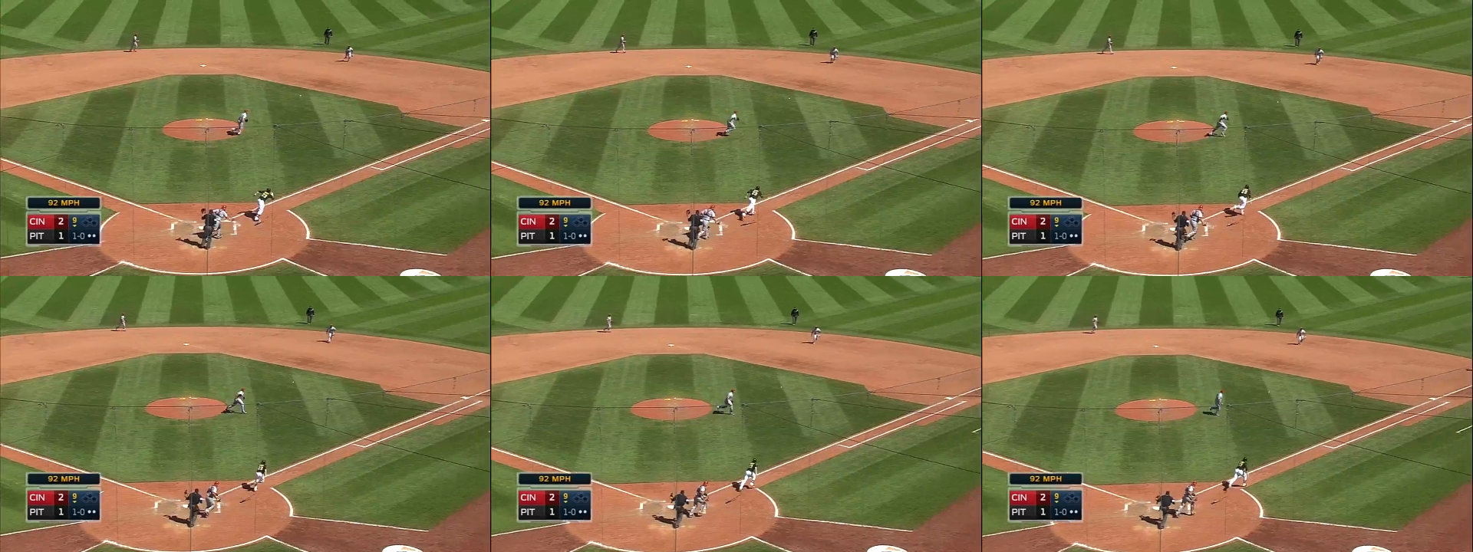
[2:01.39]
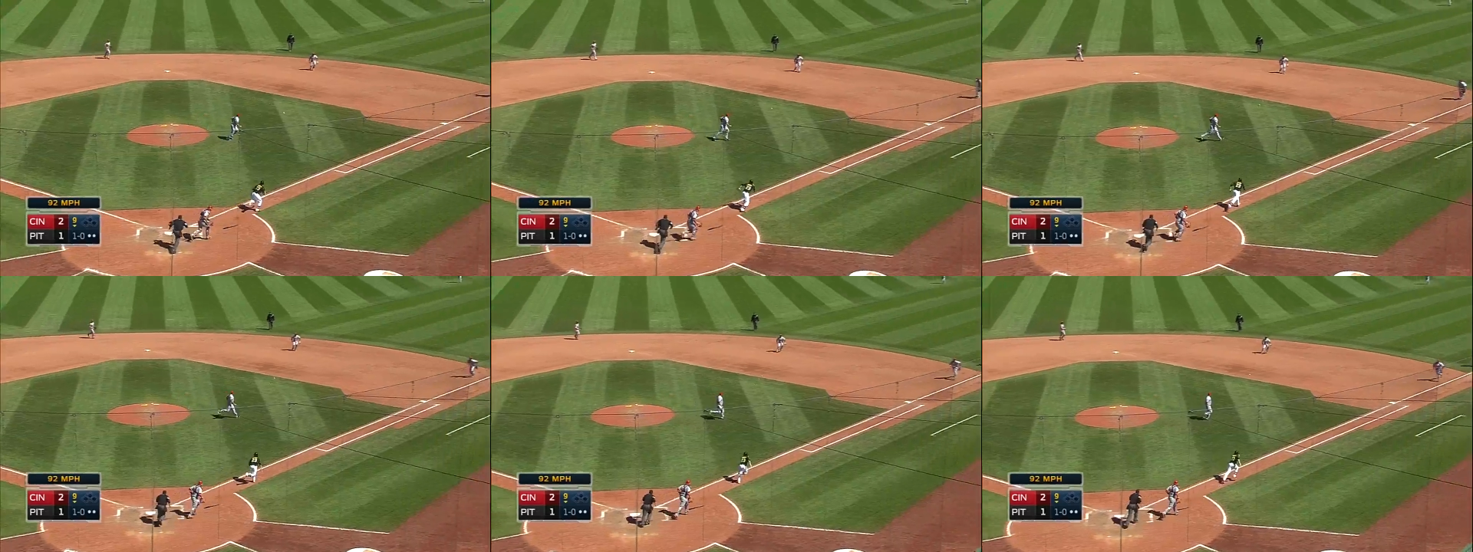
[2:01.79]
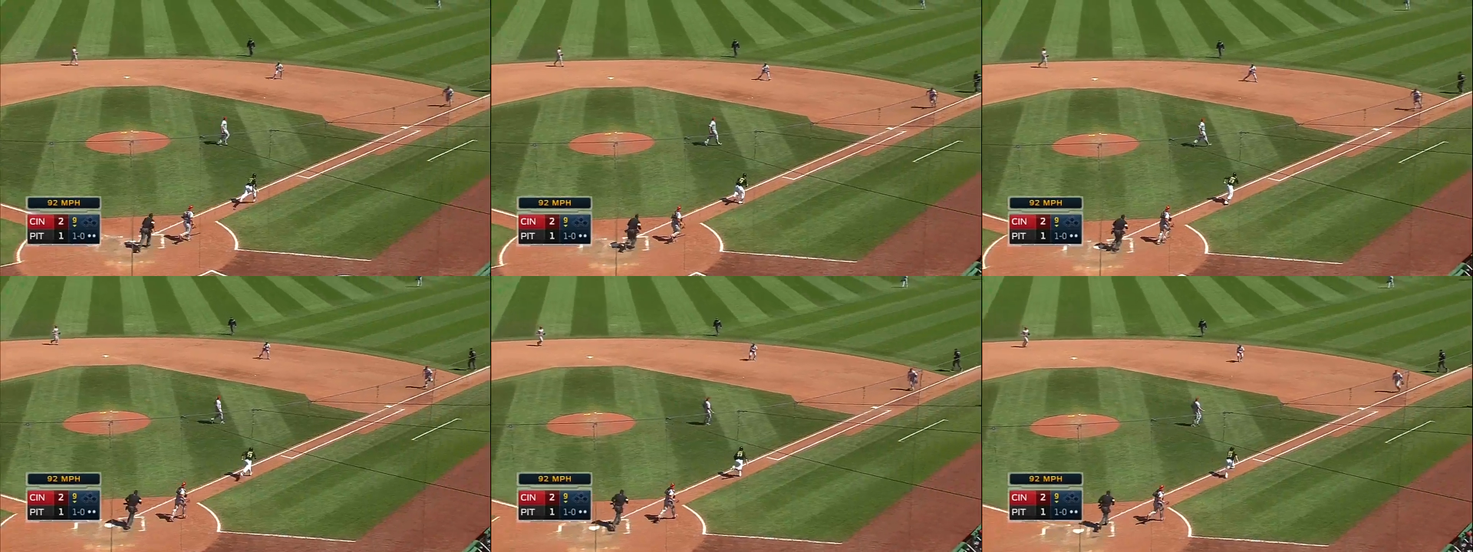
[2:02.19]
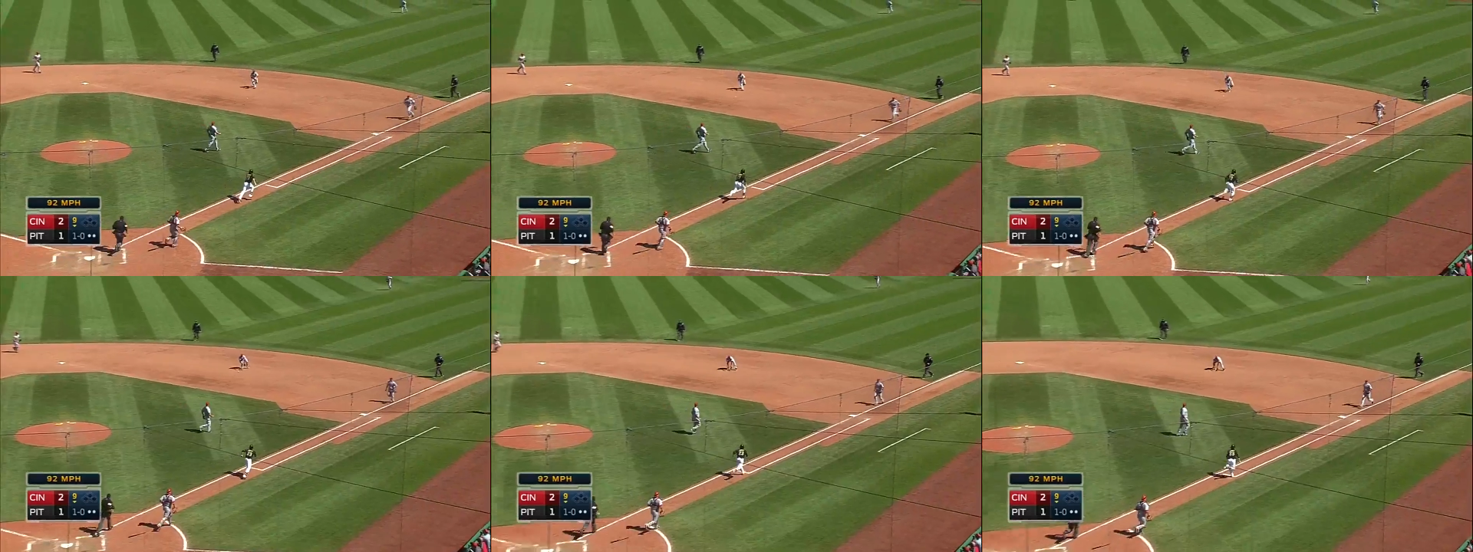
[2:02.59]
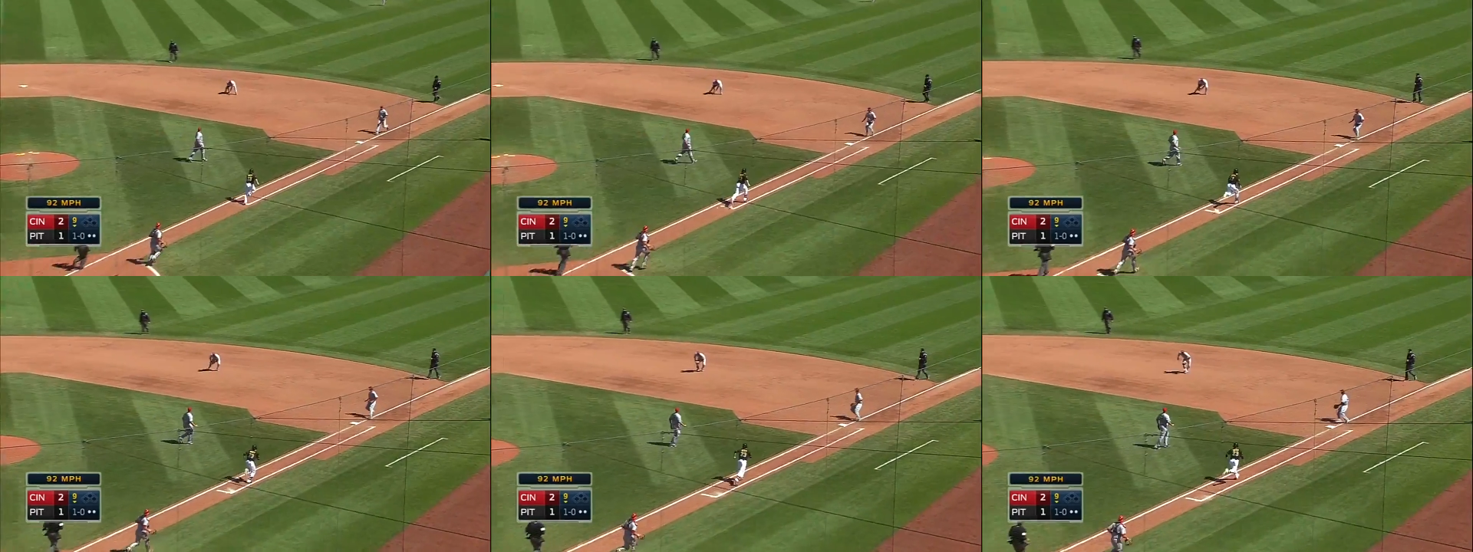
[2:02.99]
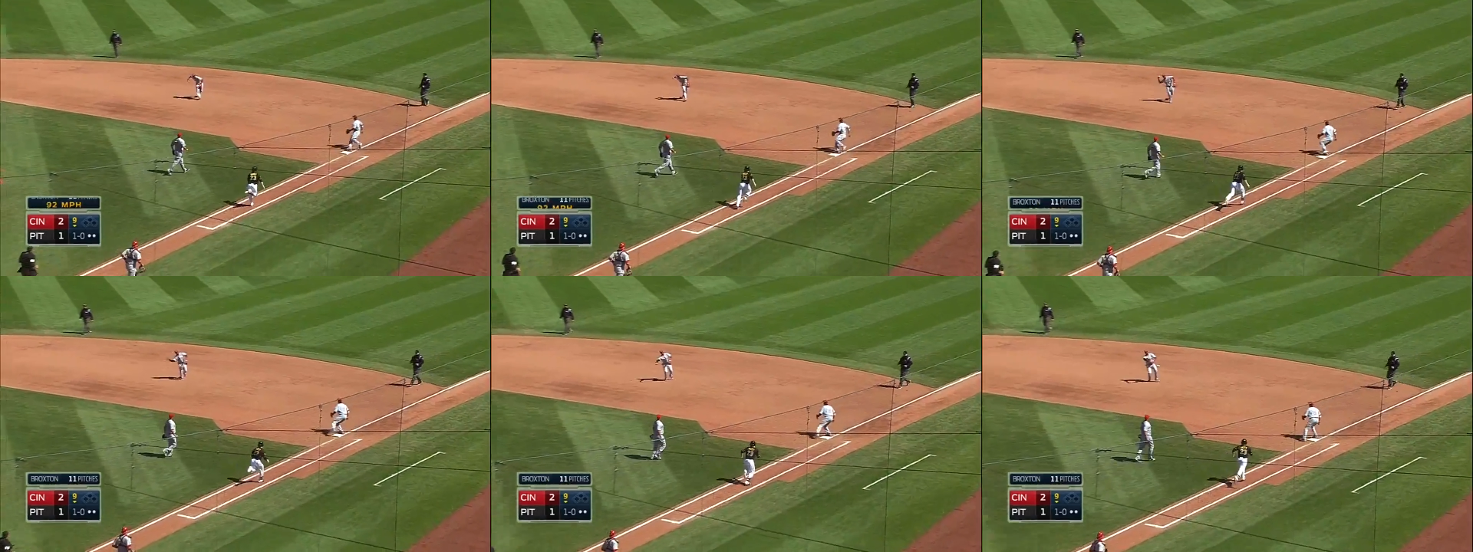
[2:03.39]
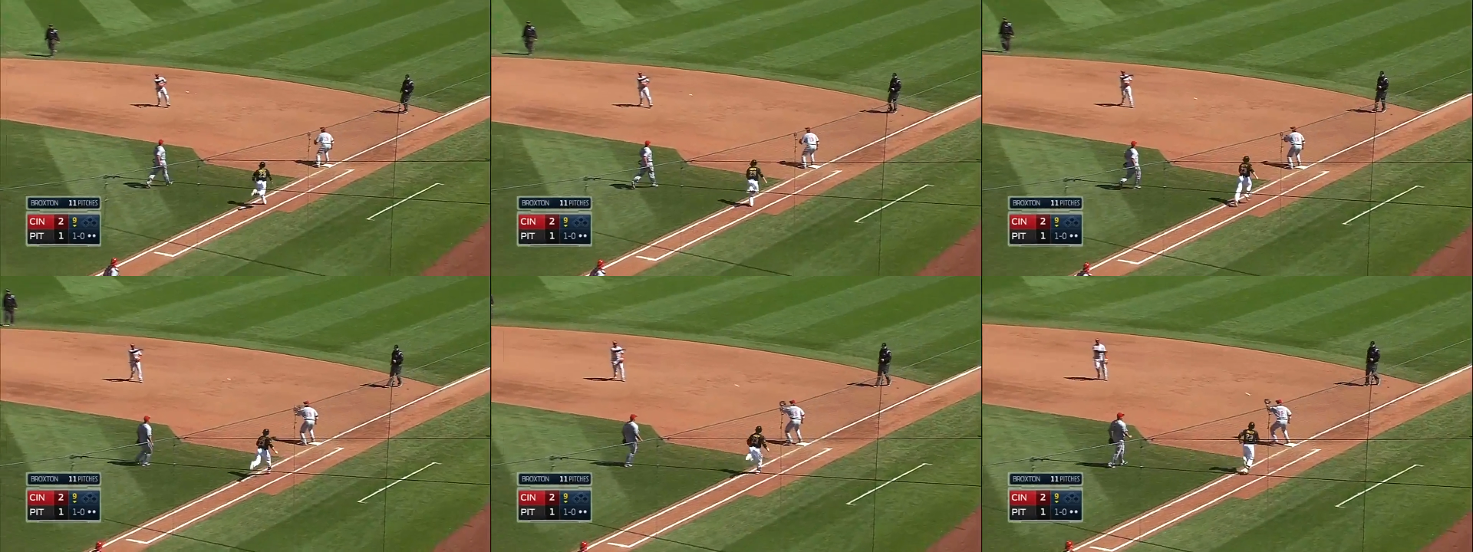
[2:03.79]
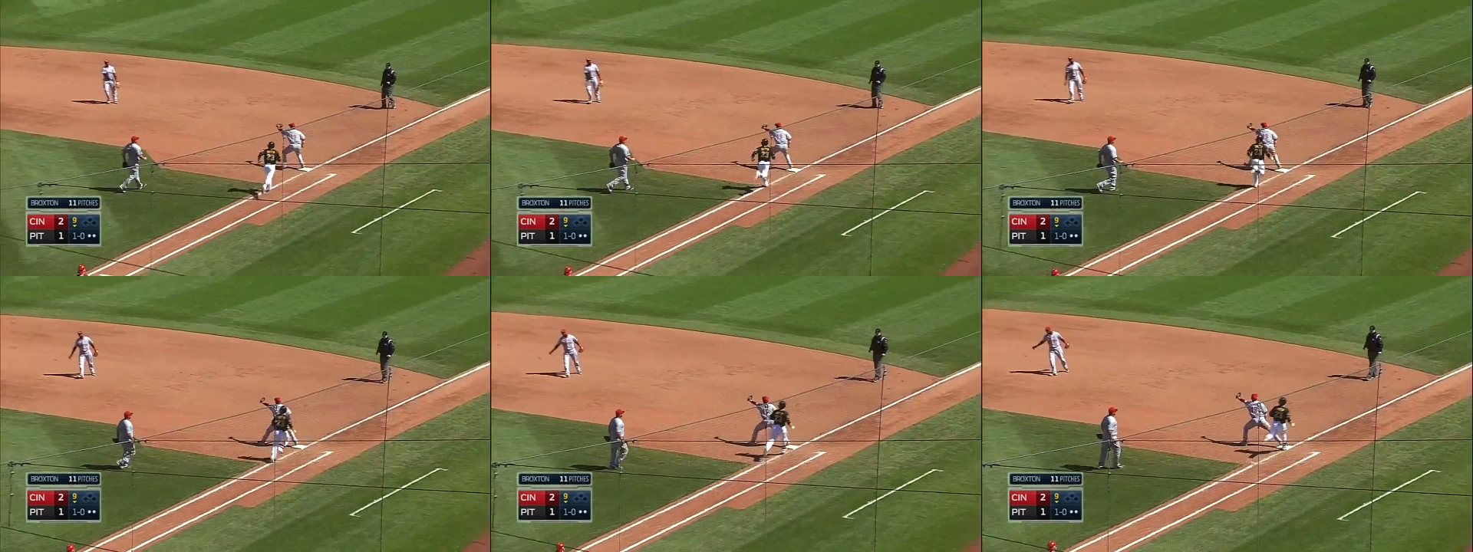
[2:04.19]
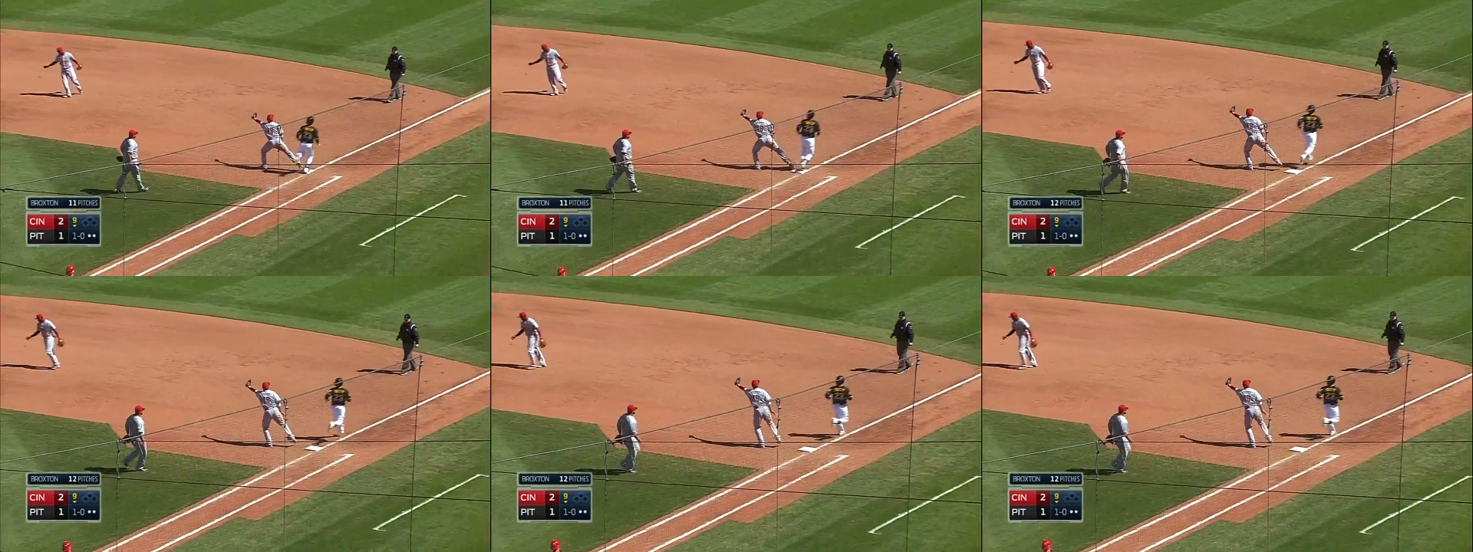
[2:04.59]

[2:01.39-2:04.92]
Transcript: (no speaker visible)